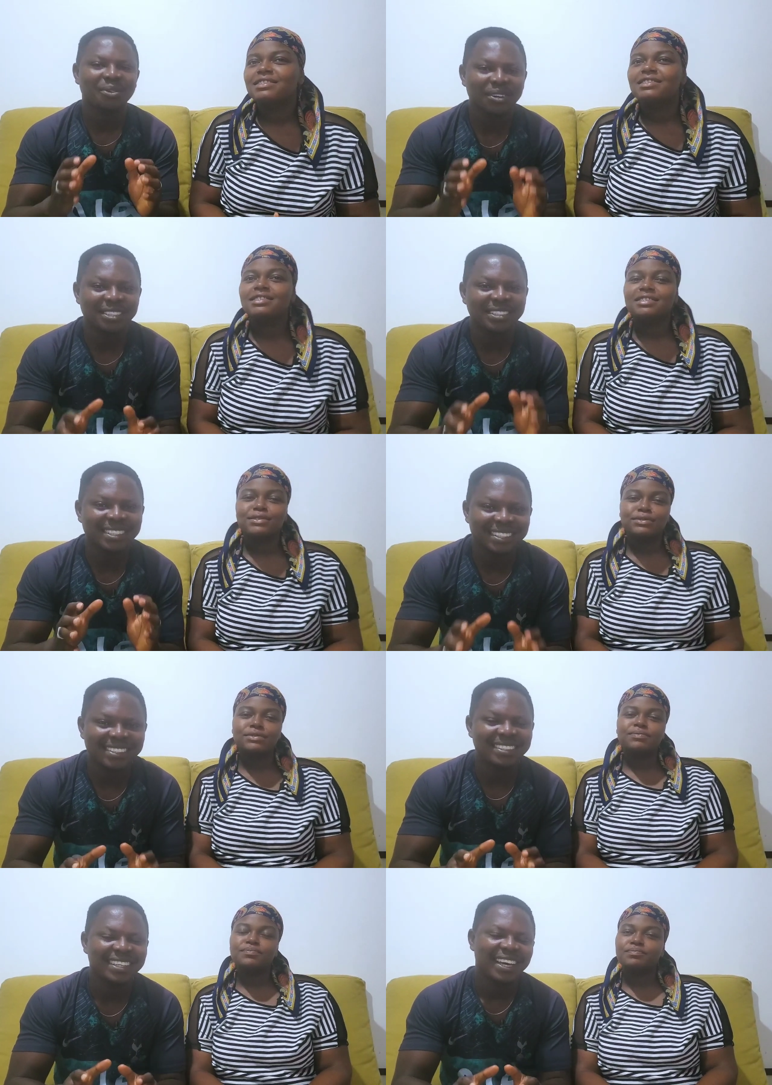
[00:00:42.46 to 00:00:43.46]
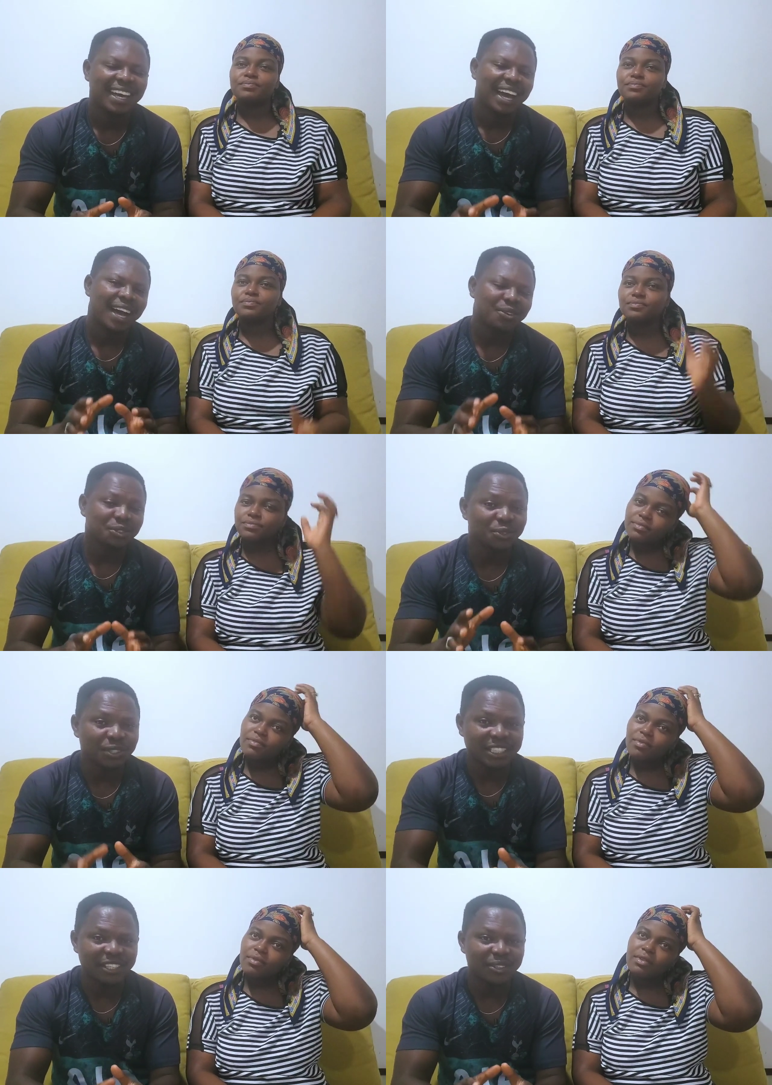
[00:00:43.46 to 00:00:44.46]
Speaker 1: the question is how do you
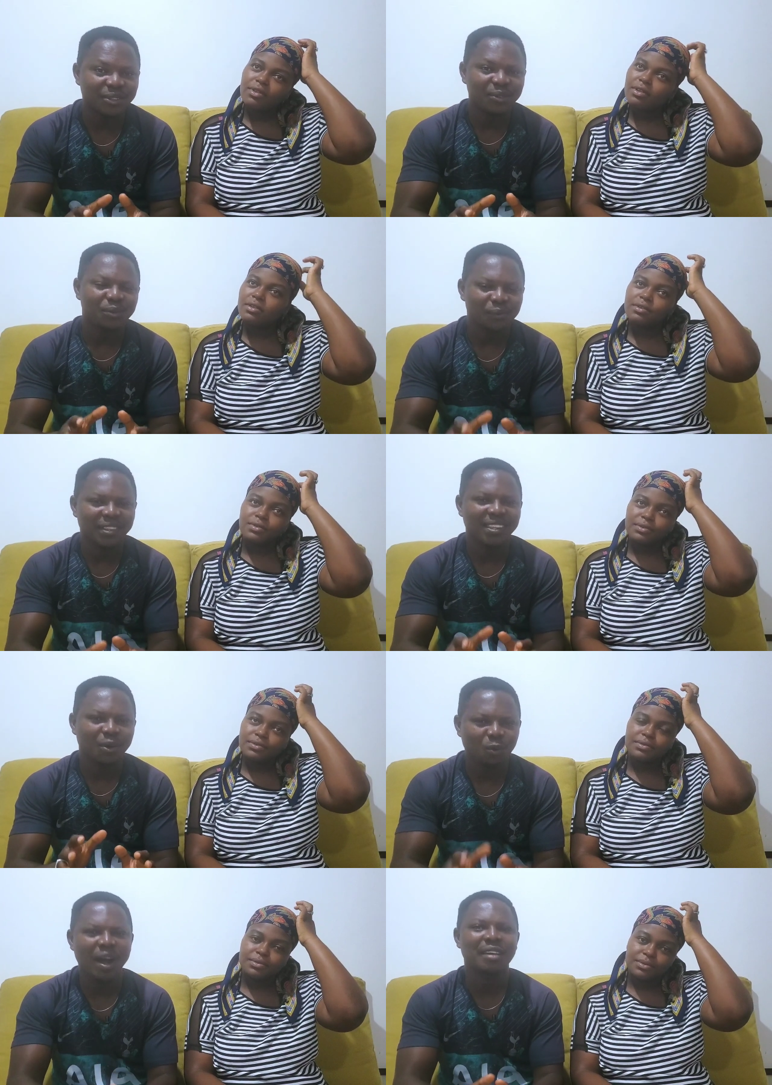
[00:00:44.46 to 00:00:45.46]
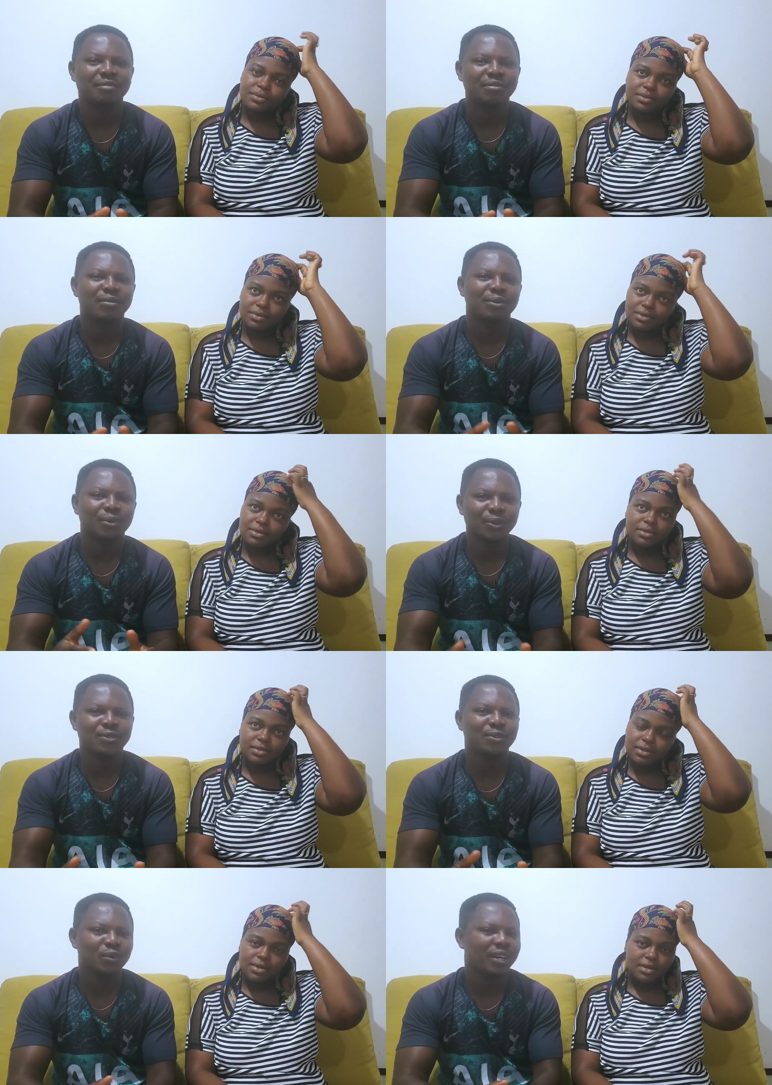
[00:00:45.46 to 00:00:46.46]
deal with a wife who is
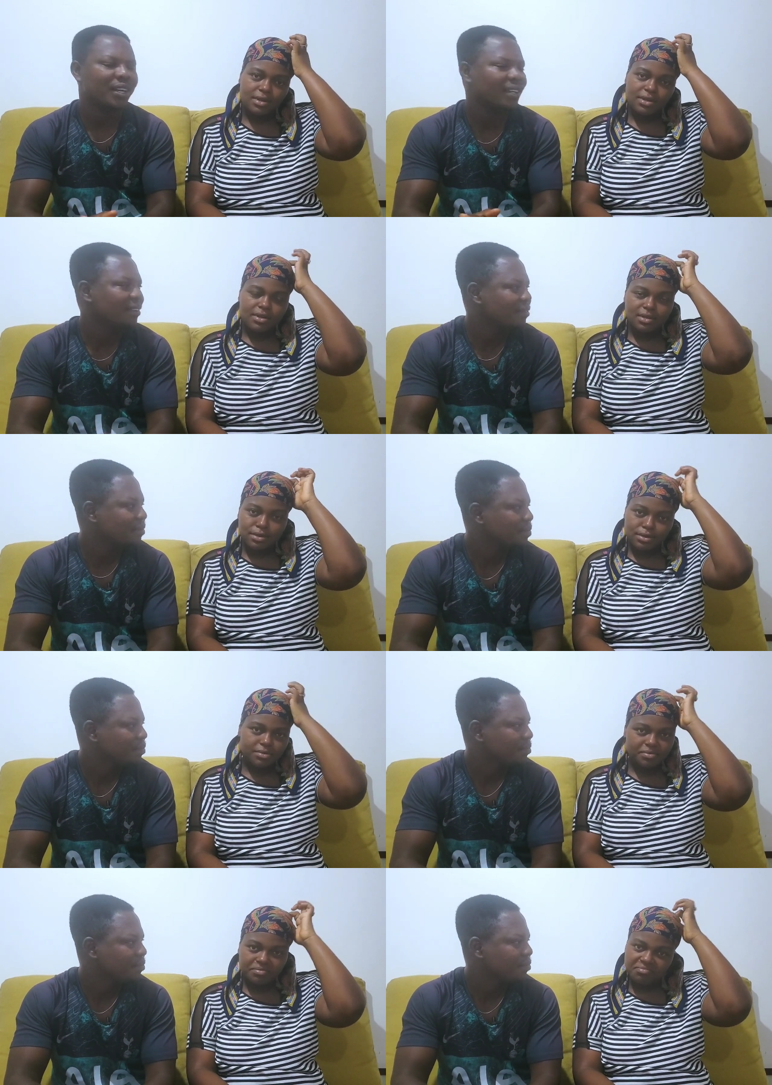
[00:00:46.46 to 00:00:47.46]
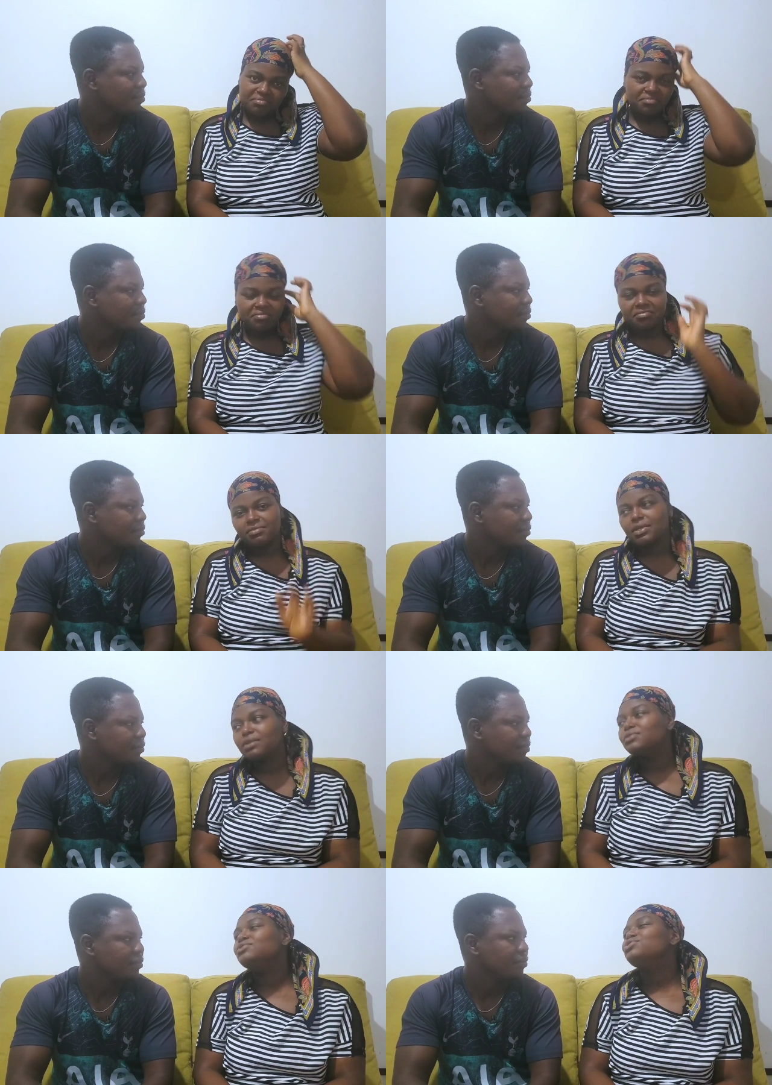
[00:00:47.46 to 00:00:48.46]
not working?
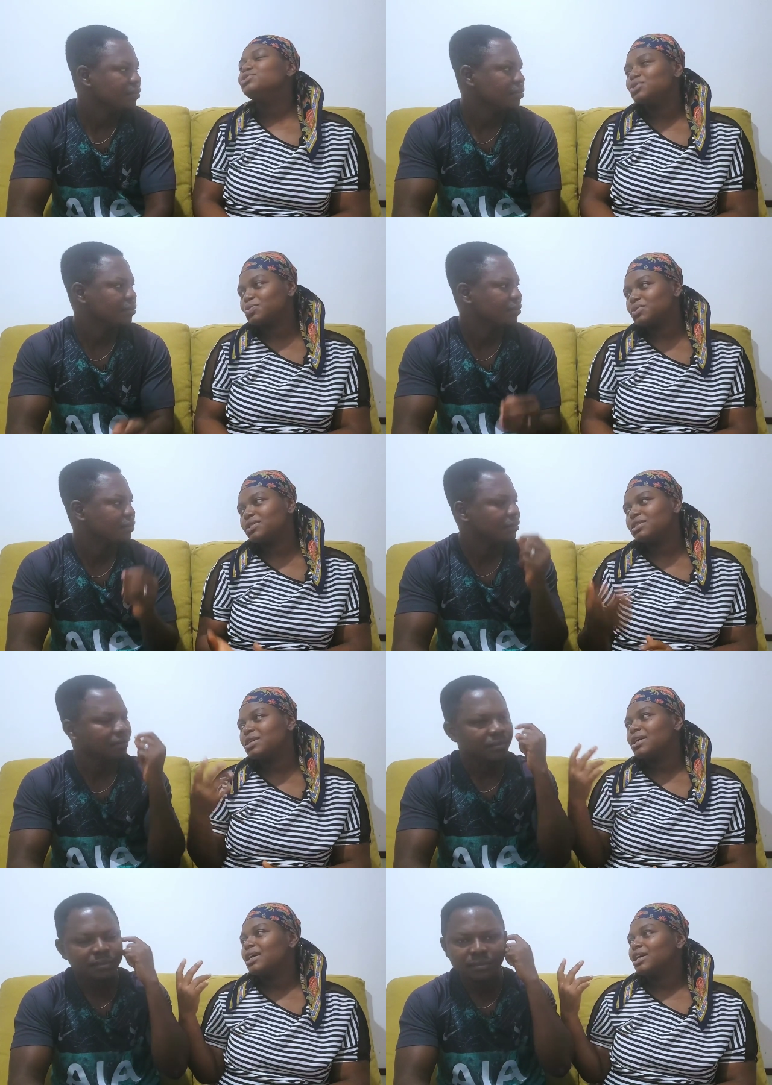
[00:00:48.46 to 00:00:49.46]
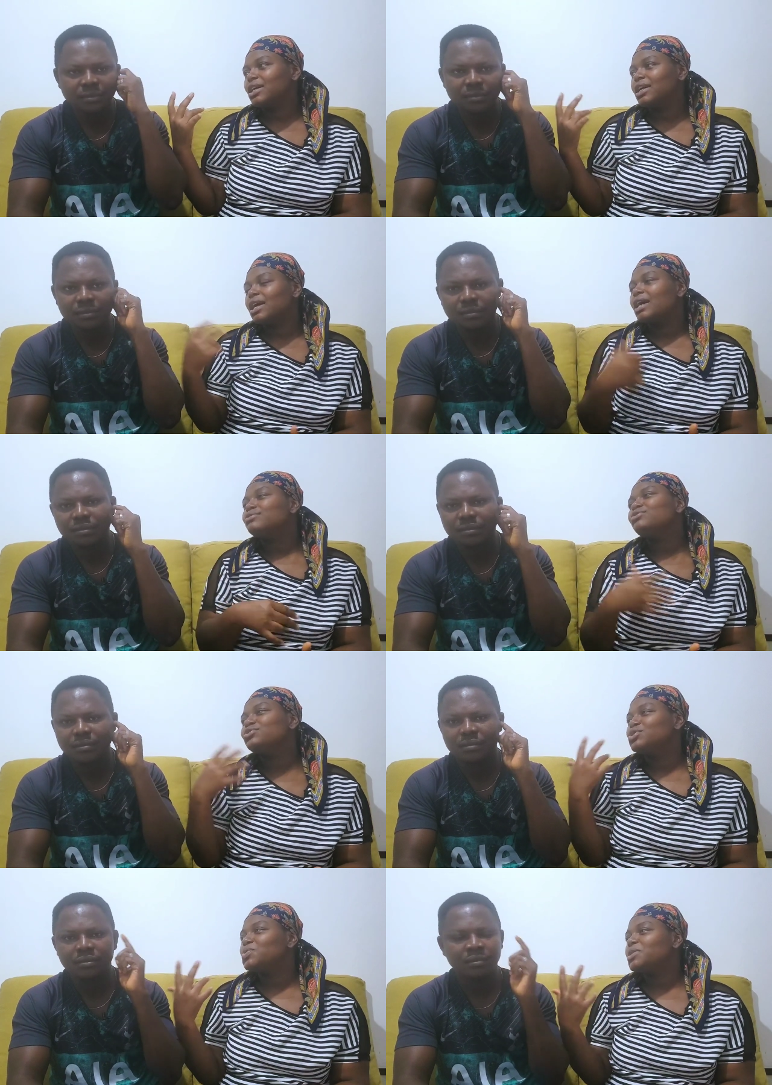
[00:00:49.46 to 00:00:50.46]
Speaker 2: How do you do it? How do you
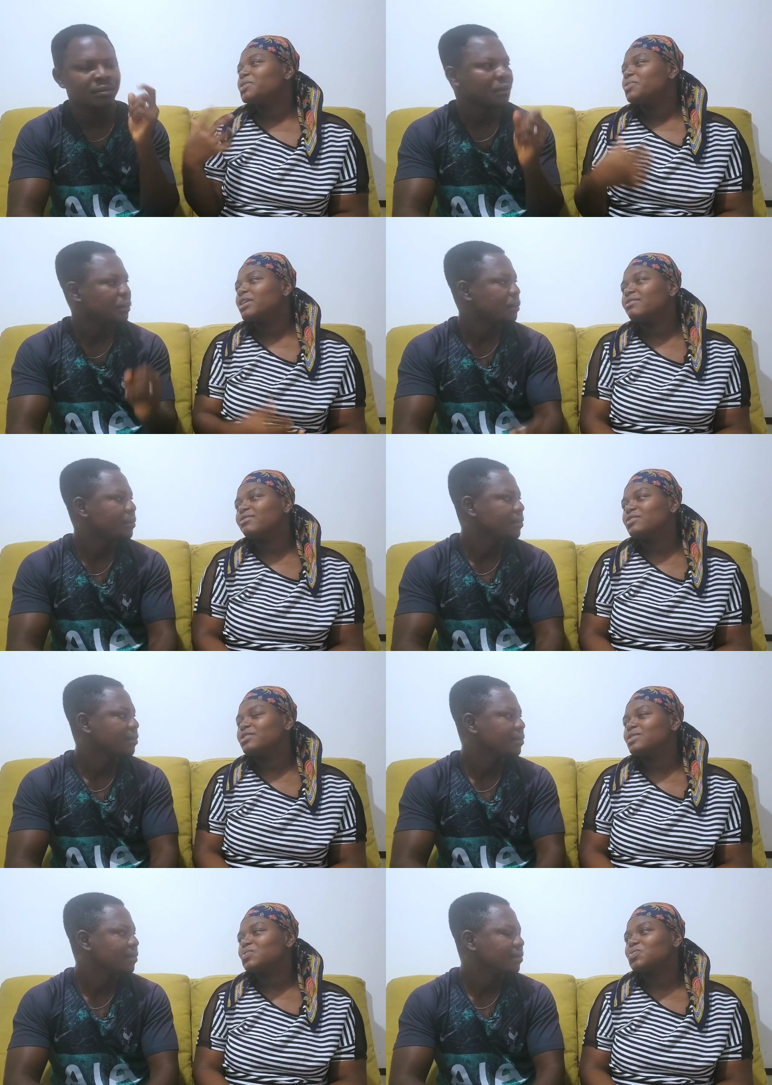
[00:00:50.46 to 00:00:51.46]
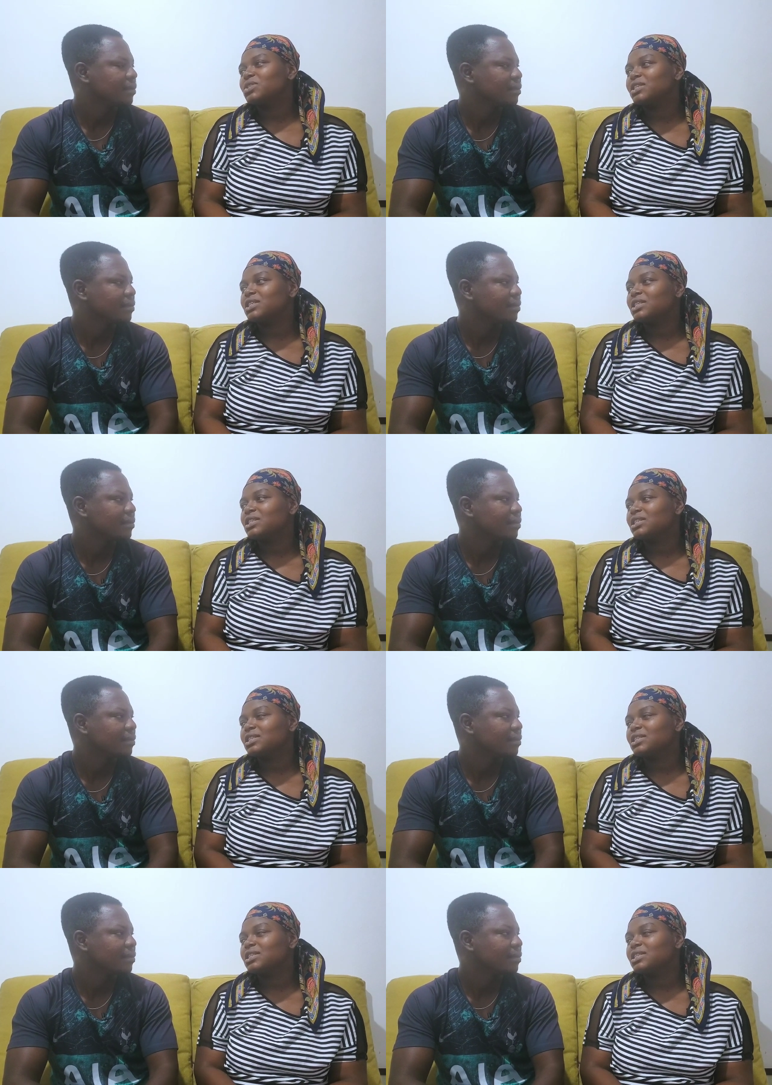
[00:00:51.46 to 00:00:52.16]
do with a wife who isn't working?